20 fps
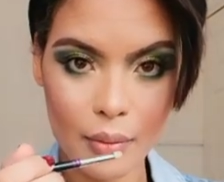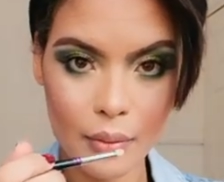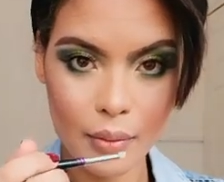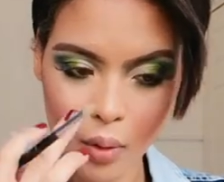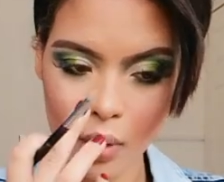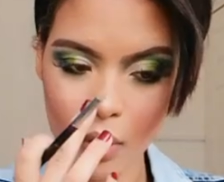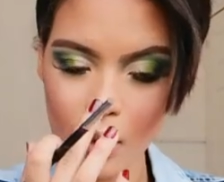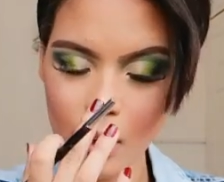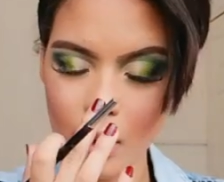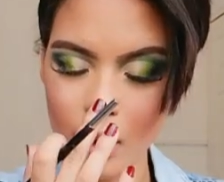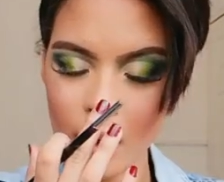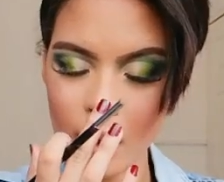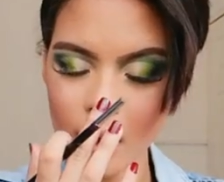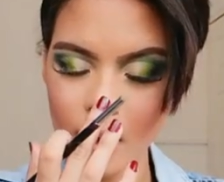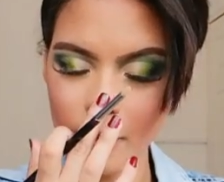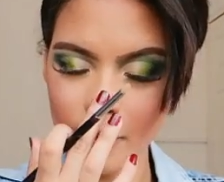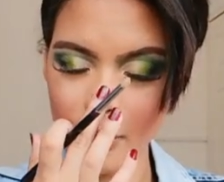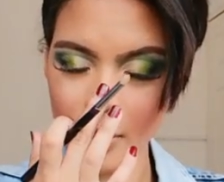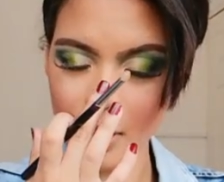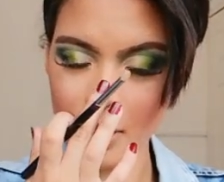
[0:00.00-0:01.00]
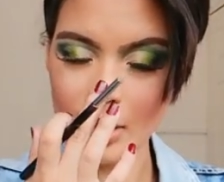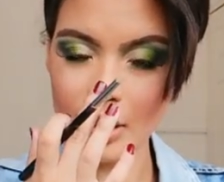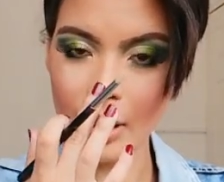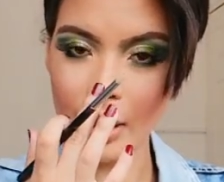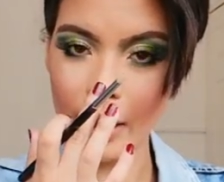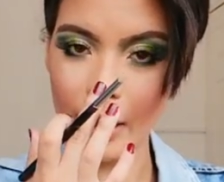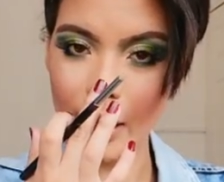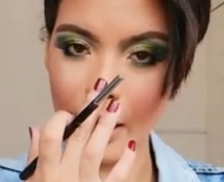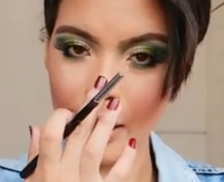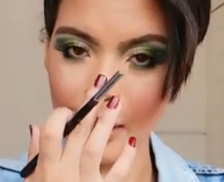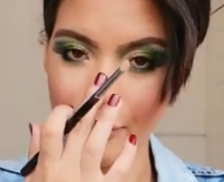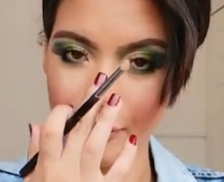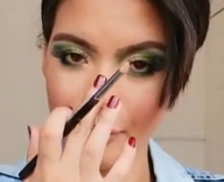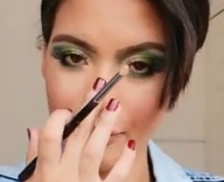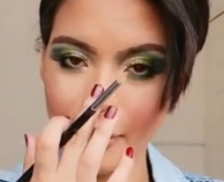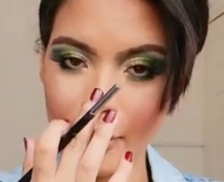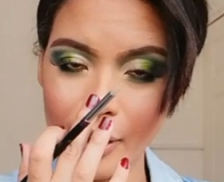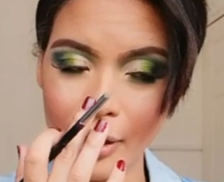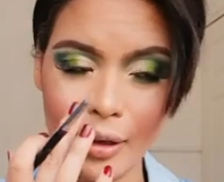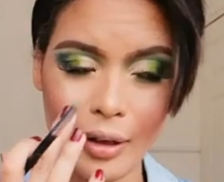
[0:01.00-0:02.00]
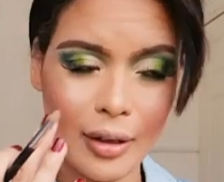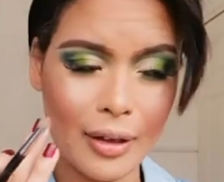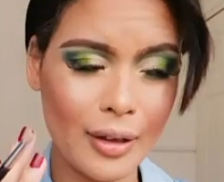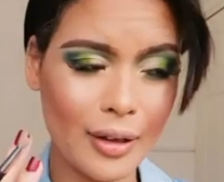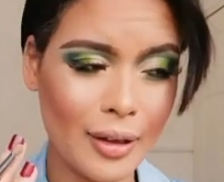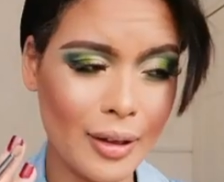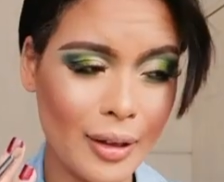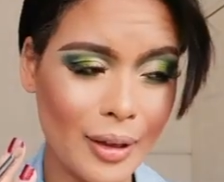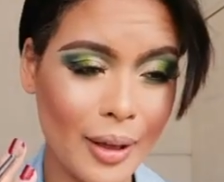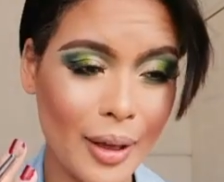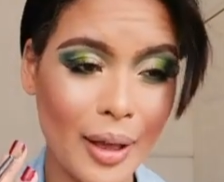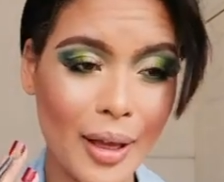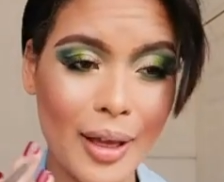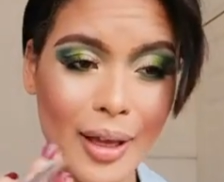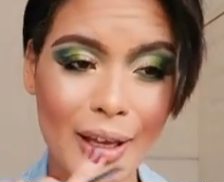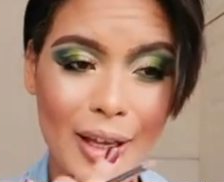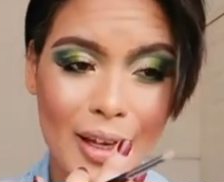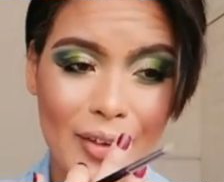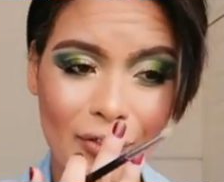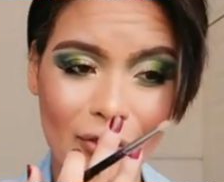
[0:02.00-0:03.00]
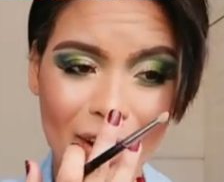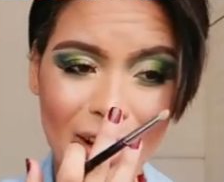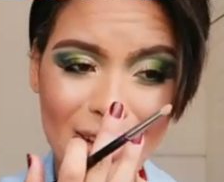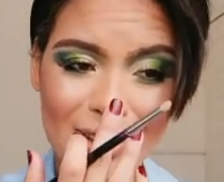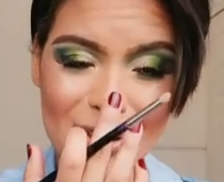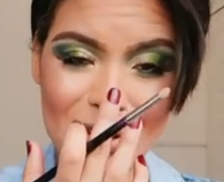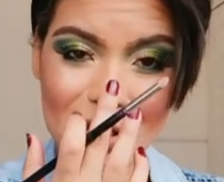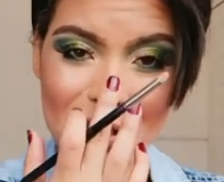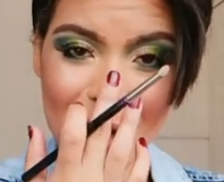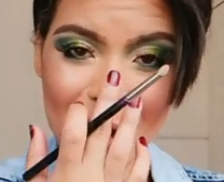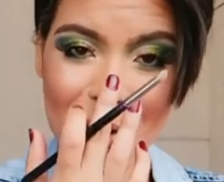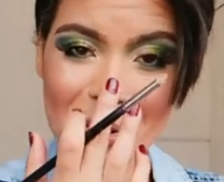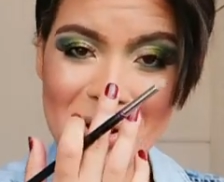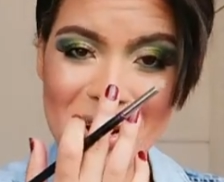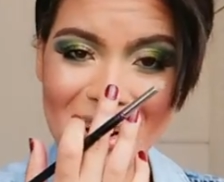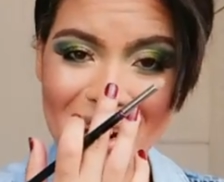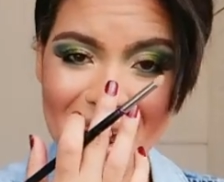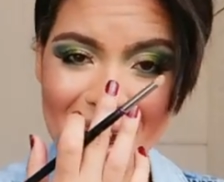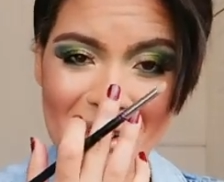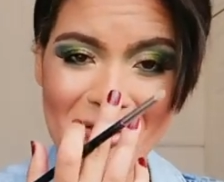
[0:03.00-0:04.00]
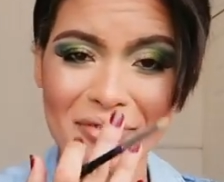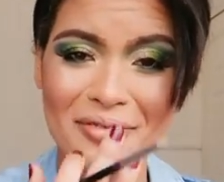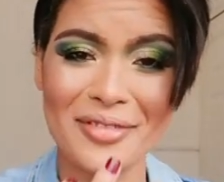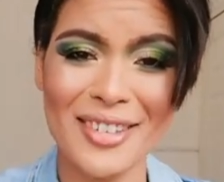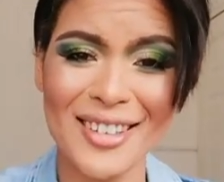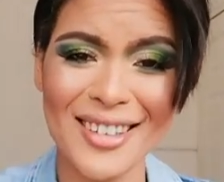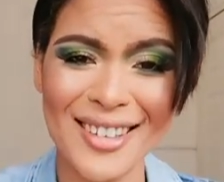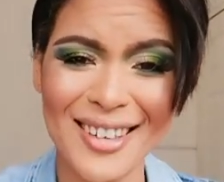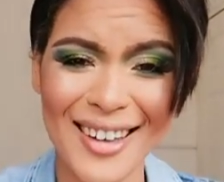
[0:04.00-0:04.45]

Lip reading: Ooh, it feels rough. It feels so rough.